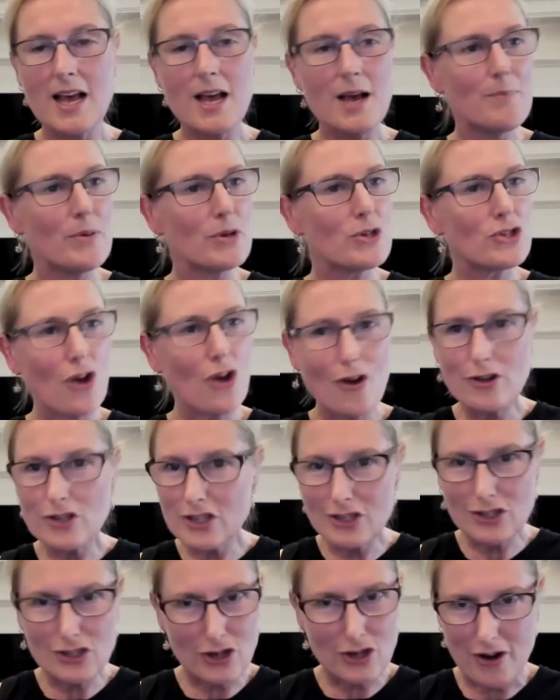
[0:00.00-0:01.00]
But don't
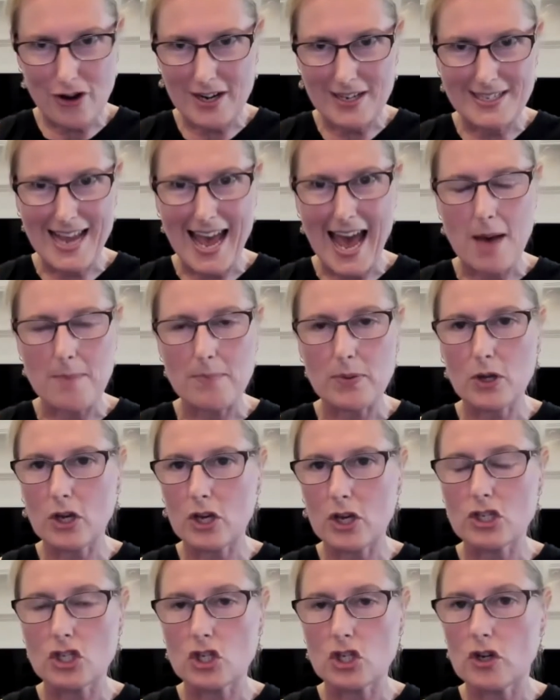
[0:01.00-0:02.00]
just turn it down
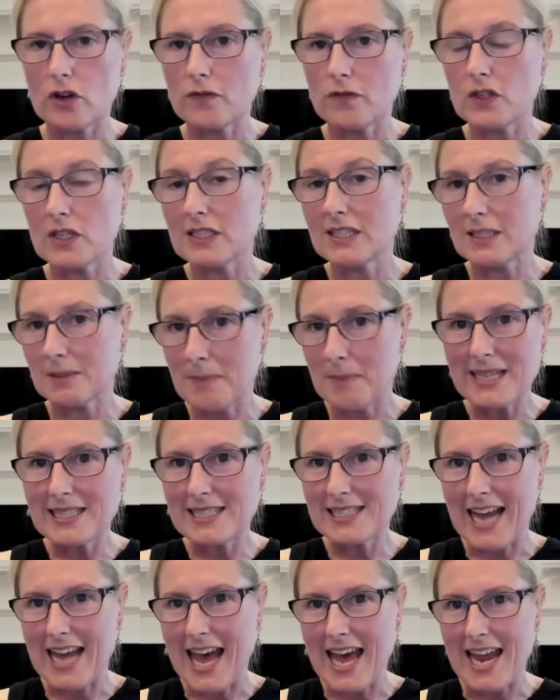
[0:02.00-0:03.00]
because you've
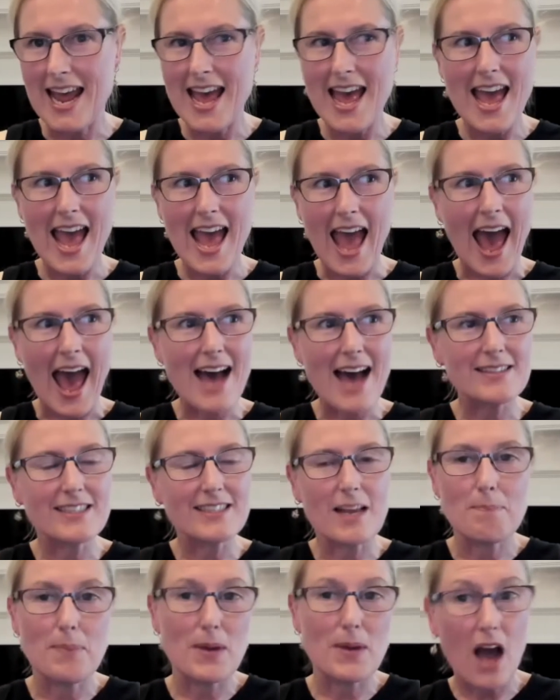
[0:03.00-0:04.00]
dismissed it, outs
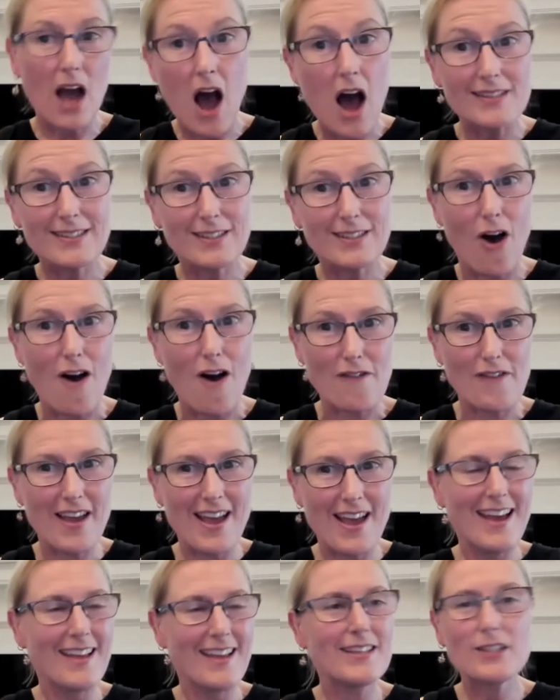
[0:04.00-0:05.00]
it because of
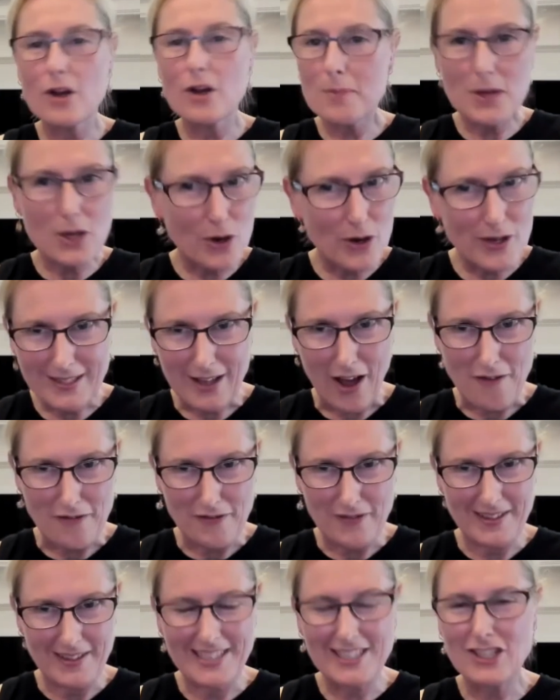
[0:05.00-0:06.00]
it's no, because
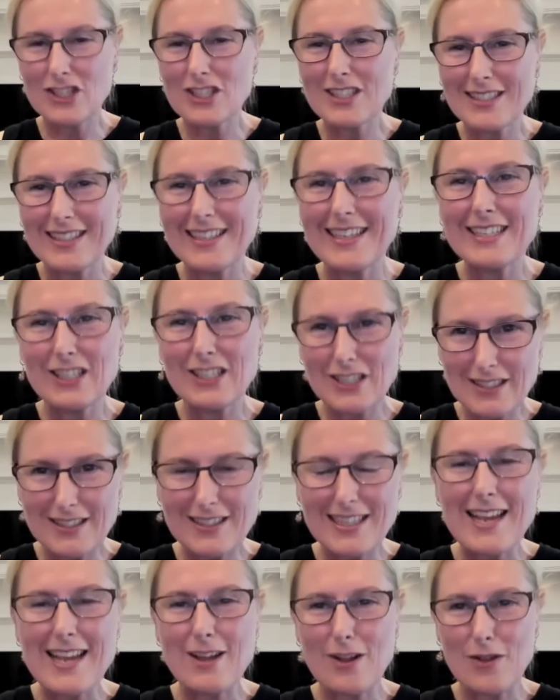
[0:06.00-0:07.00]
let's just let's just
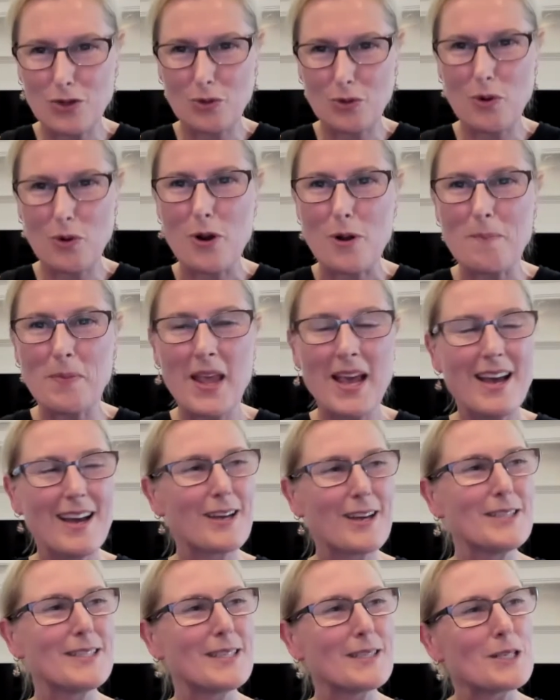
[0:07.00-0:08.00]
think it through.
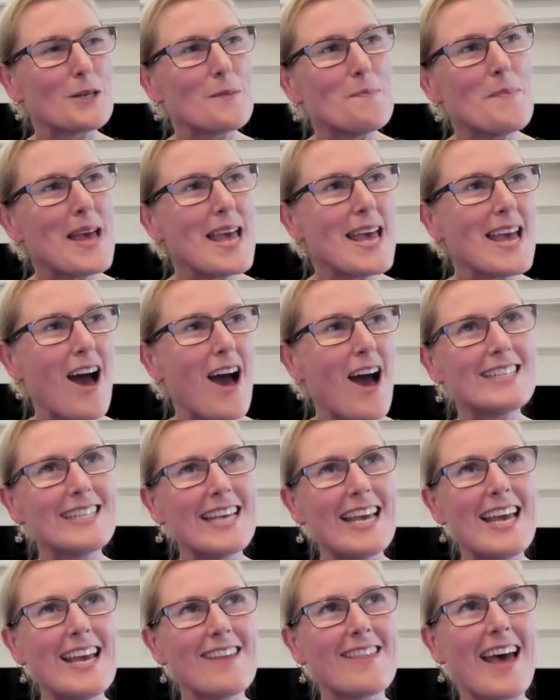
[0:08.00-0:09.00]
Because to me, I
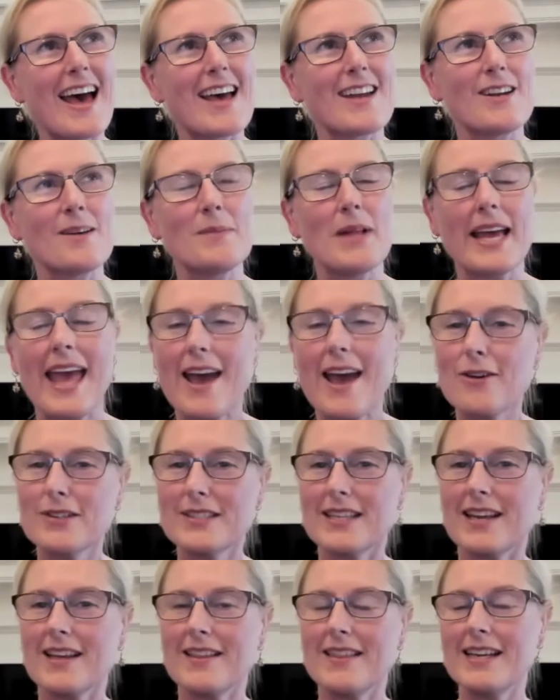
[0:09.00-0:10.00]
hear that and I'm like, hang on a
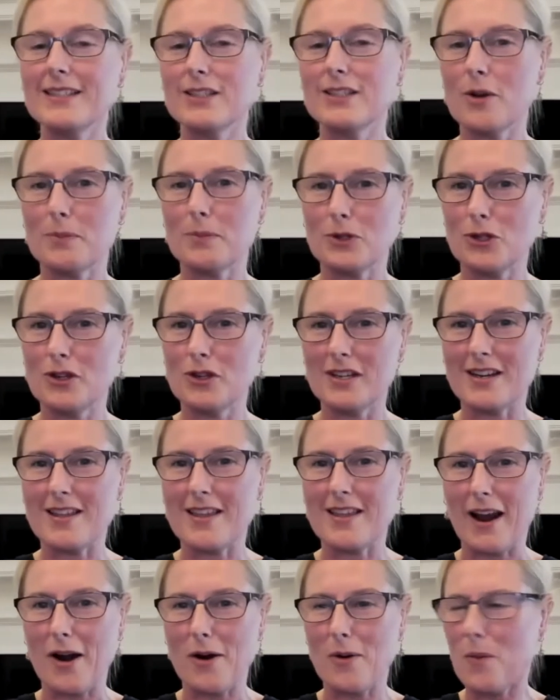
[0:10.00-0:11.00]
second, there's an opportunity
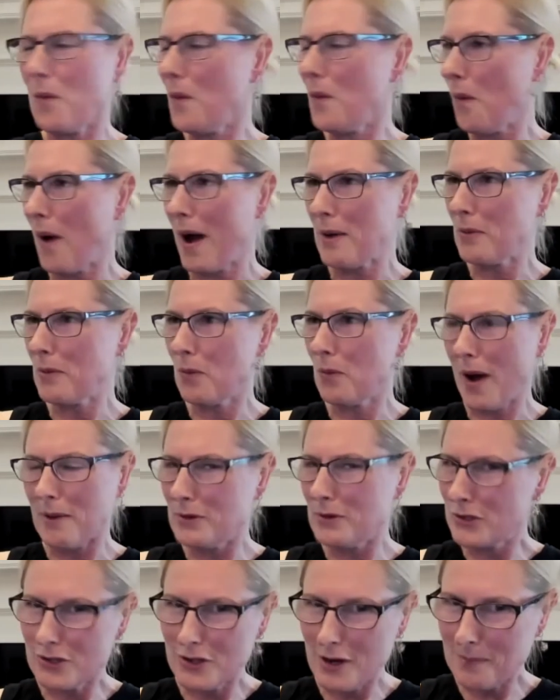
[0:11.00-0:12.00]
there. Why why
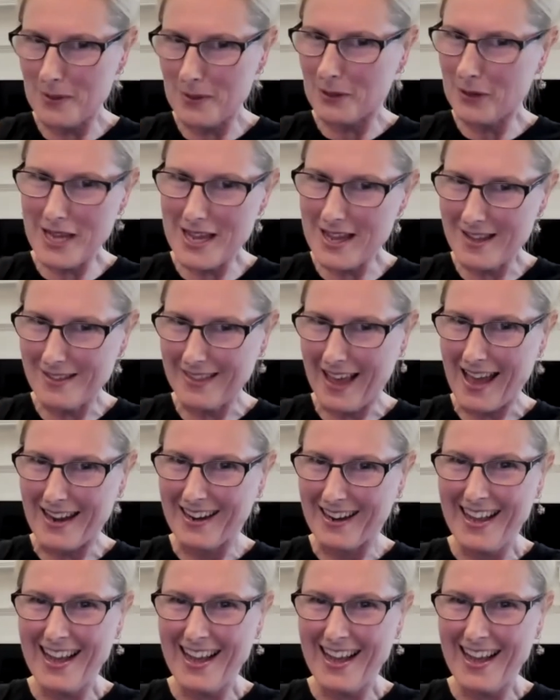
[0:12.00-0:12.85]
would you not be looking at that?